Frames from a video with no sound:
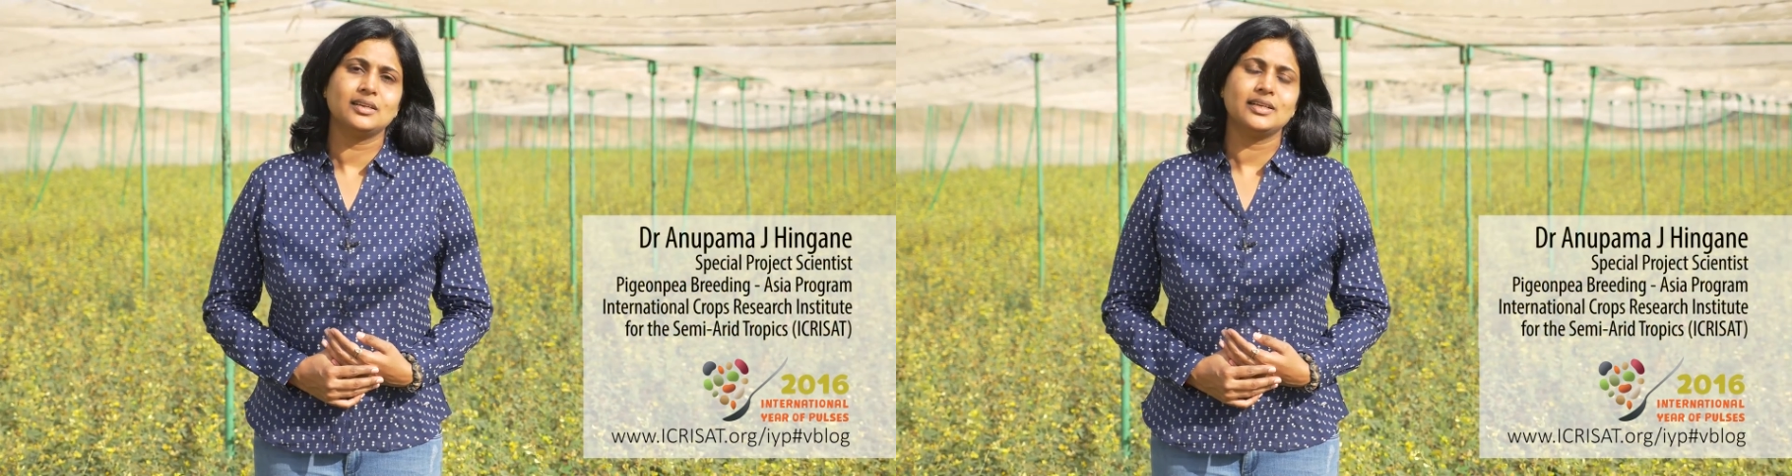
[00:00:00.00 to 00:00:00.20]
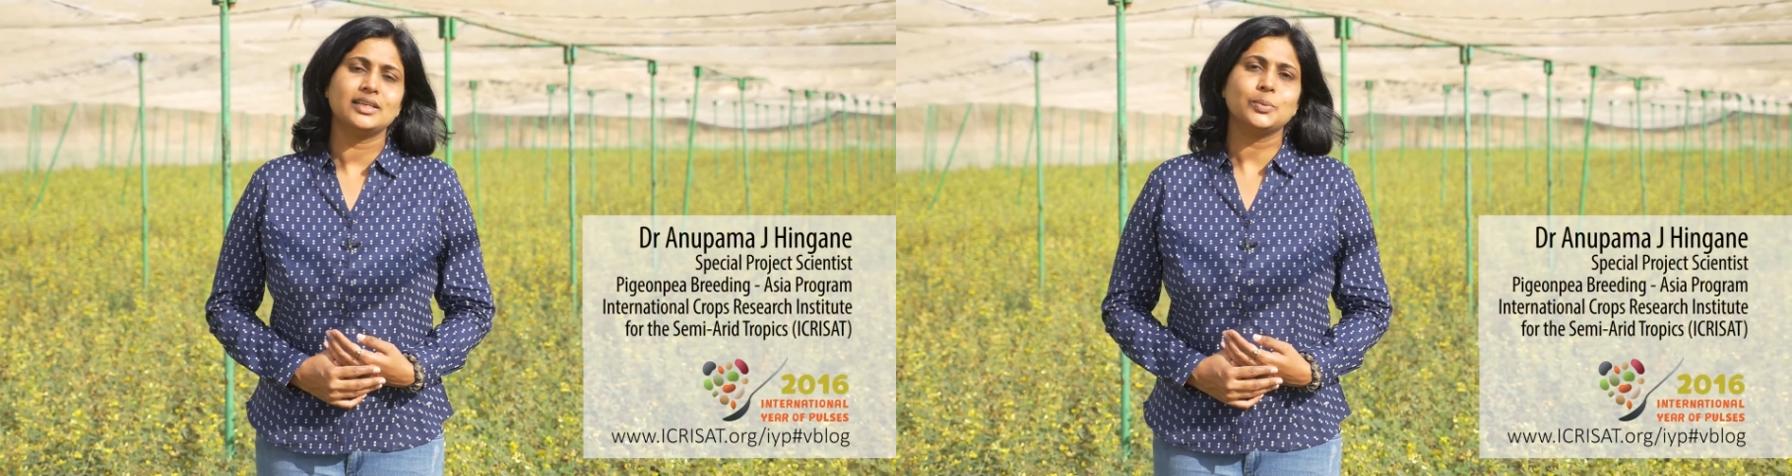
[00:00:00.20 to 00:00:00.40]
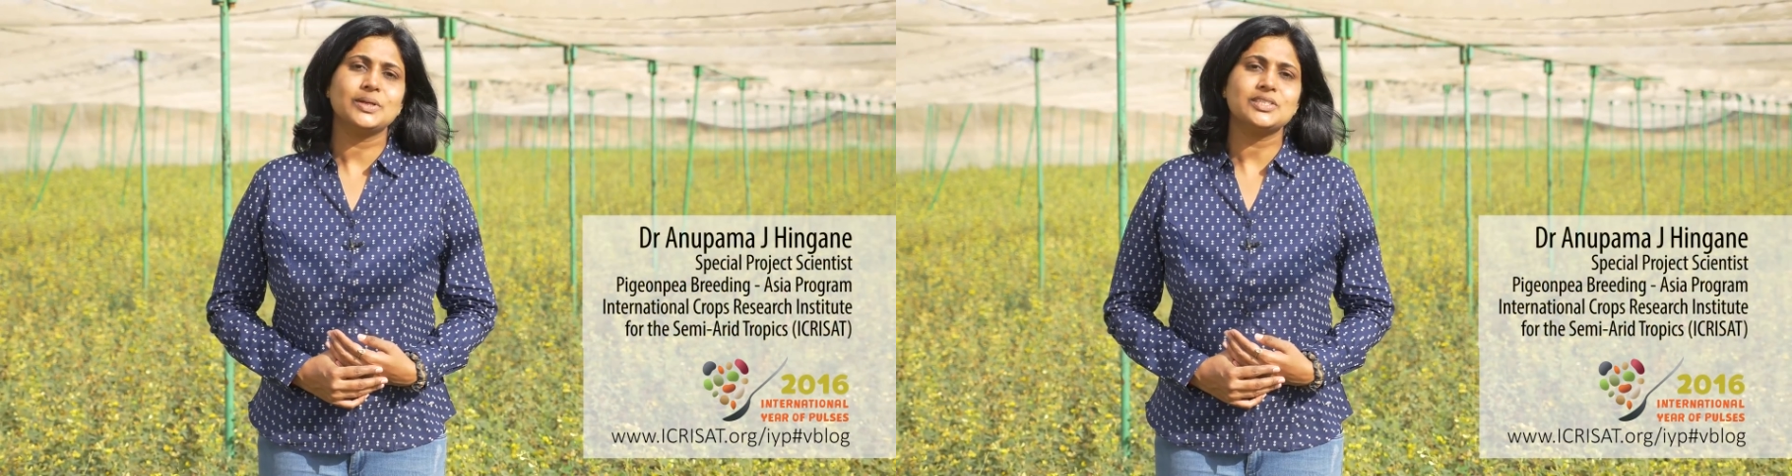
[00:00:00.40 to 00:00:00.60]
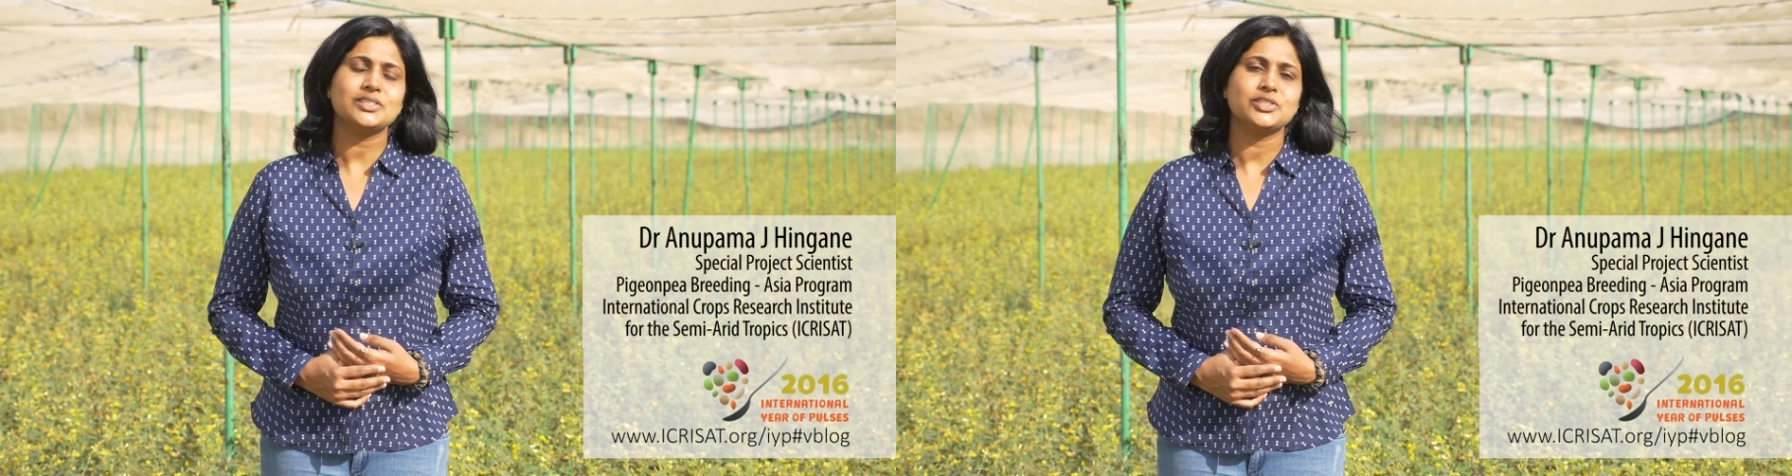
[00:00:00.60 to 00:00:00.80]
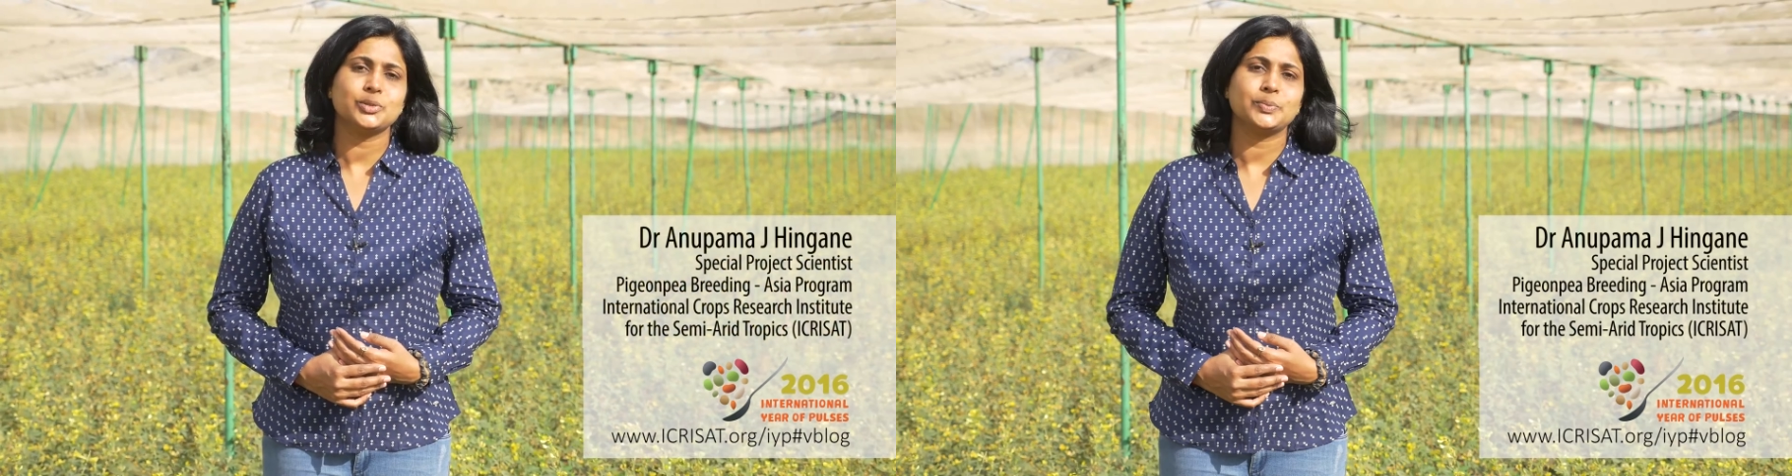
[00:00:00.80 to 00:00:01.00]

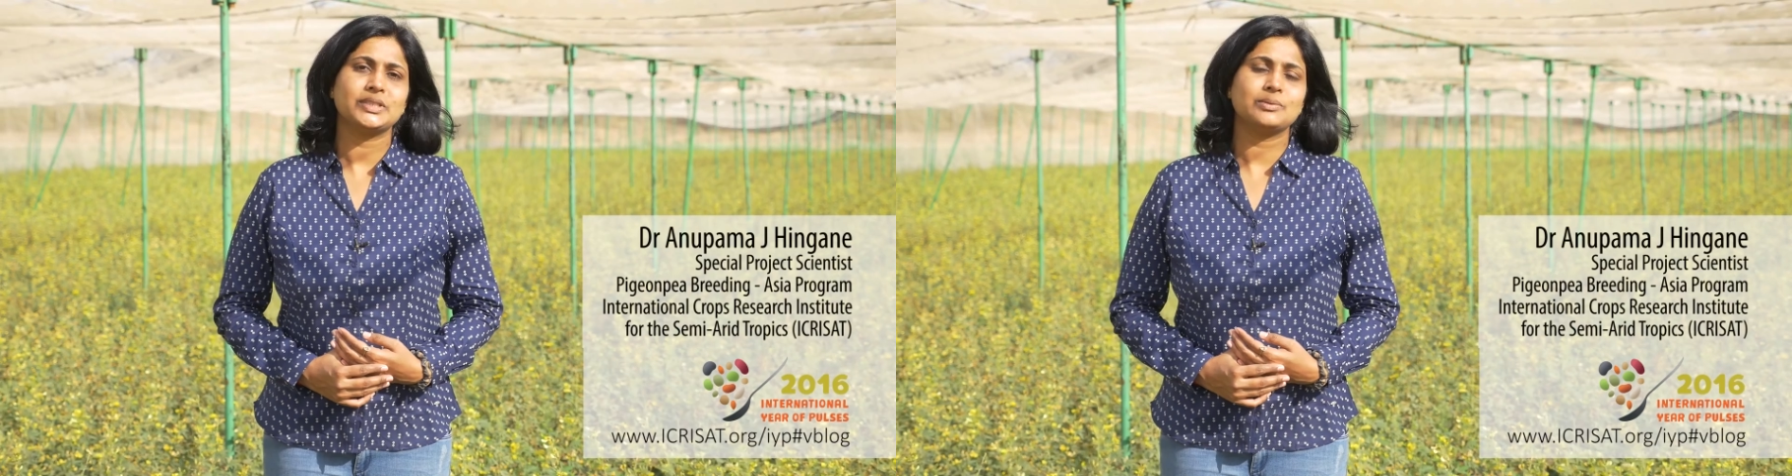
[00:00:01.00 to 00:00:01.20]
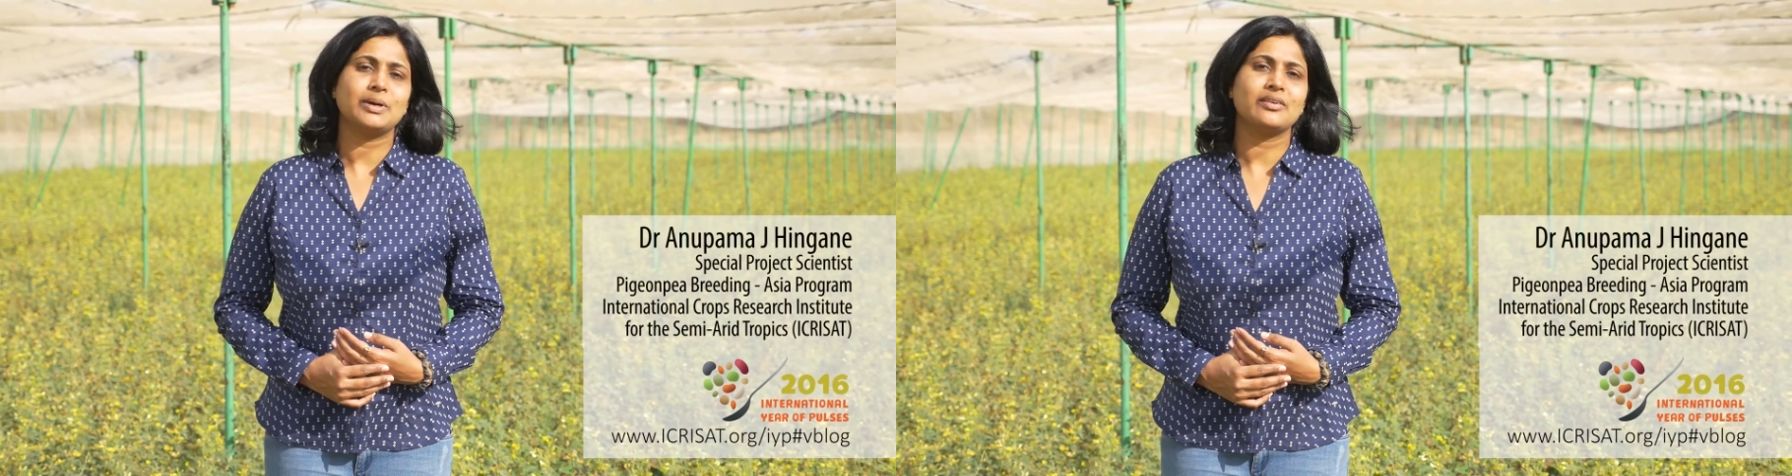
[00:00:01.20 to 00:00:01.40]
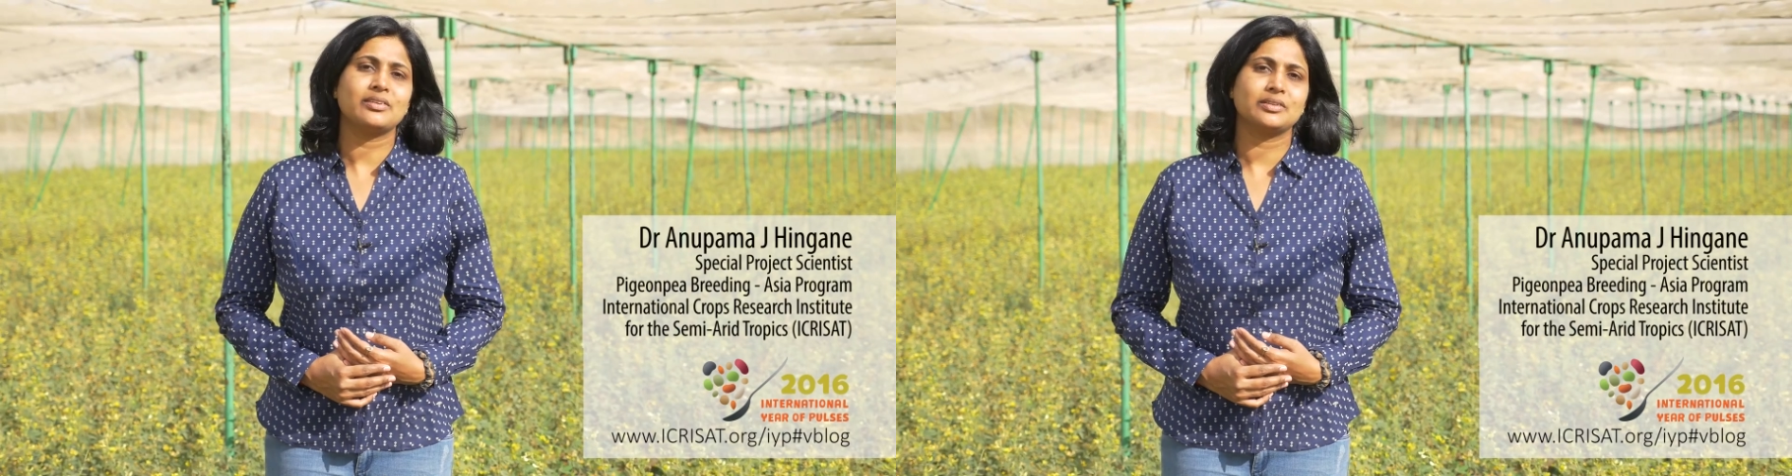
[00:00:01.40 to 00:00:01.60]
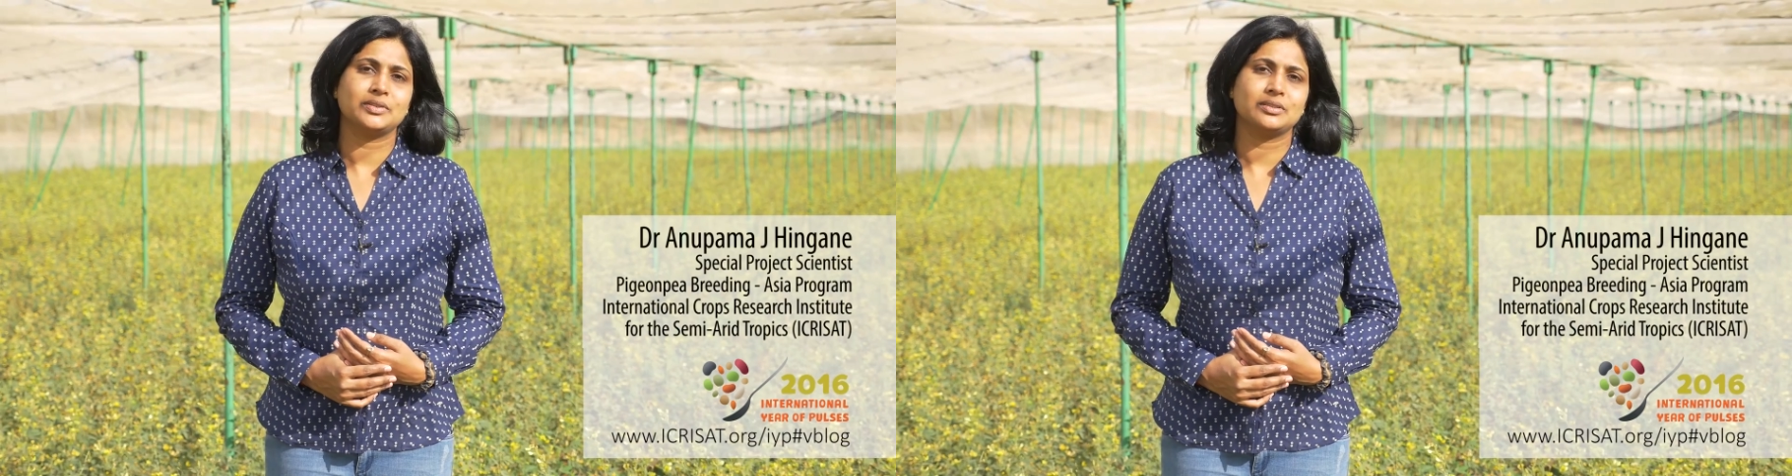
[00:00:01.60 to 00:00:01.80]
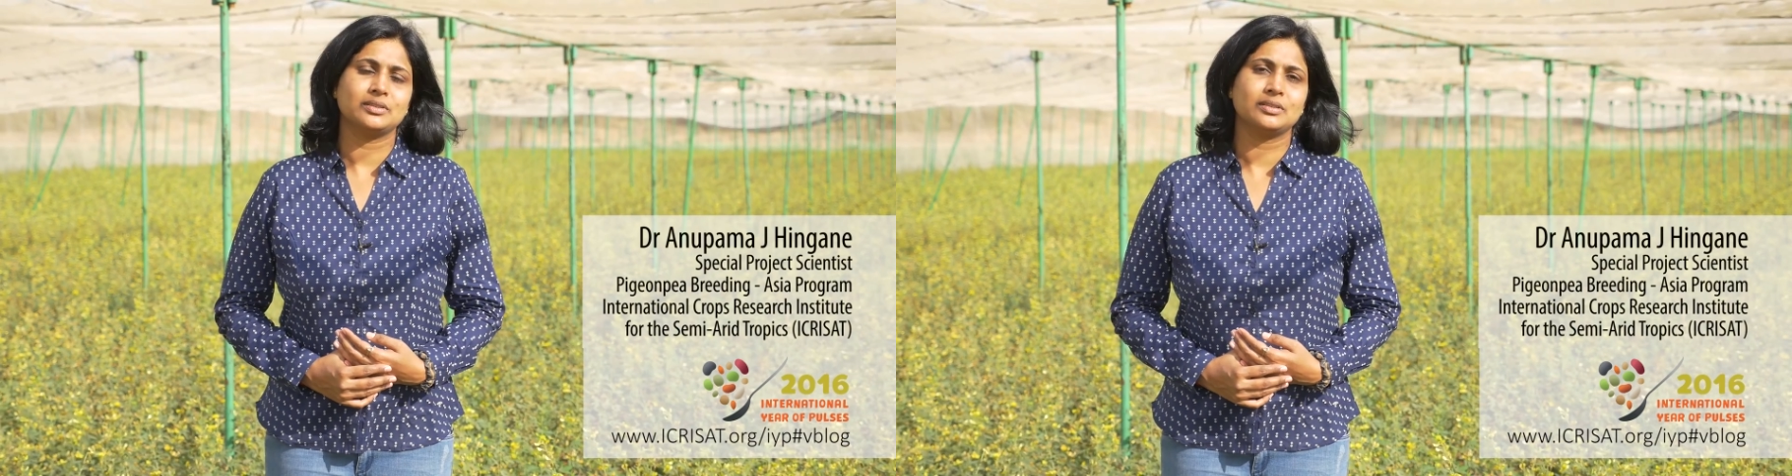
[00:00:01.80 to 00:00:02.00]
intervention should be demand
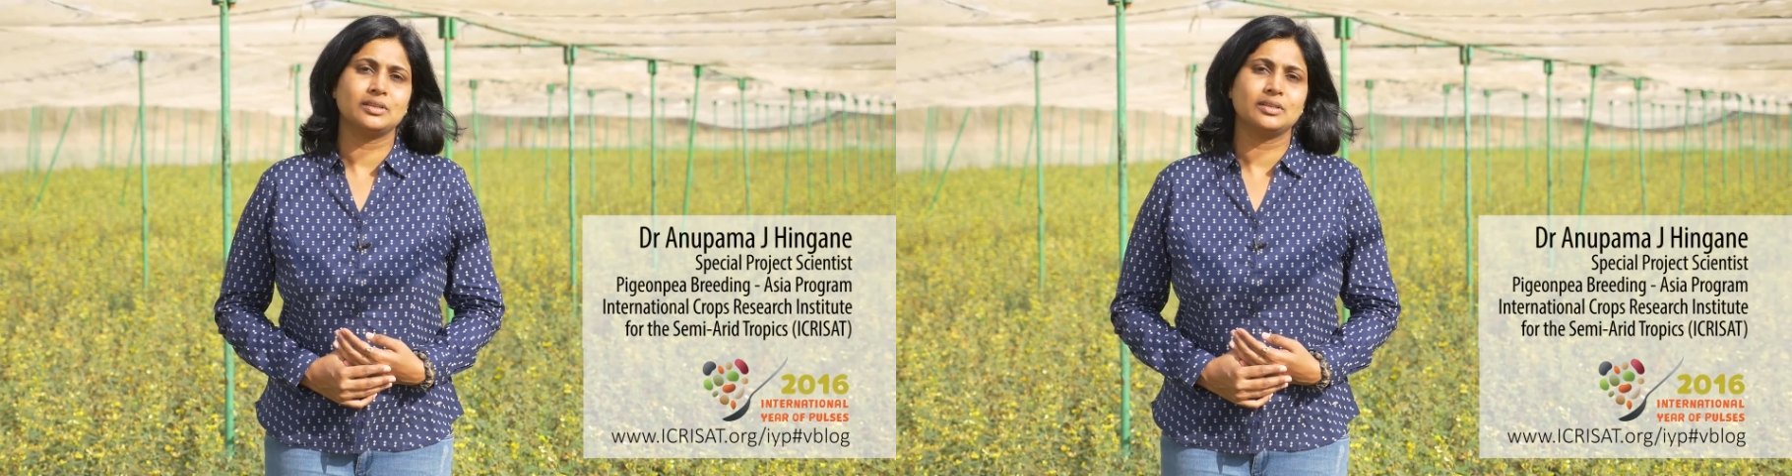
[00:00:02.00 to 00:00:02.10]
driven.